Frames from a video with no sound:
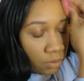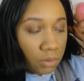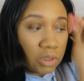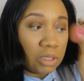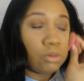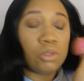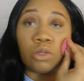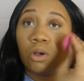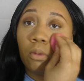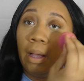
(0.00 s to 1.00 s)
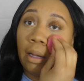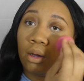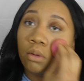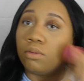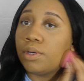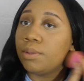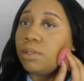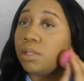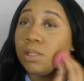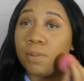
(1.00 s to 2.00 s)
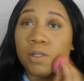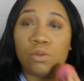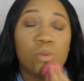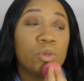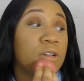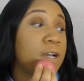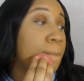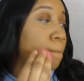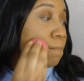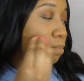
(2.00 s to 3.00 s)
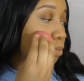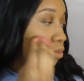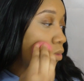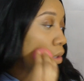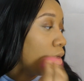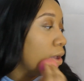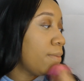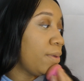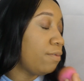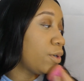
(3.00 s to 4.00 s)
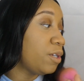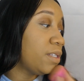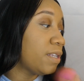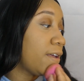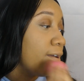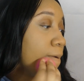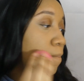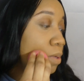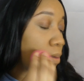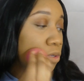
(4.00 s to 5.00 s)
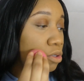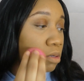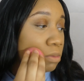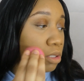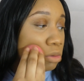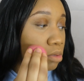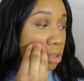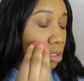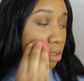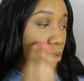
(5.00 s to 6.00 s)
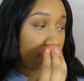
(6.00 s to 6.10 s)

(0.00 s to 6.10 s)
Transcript: So just go back over it with the sponge one more time before you set it. And I'm just going to be using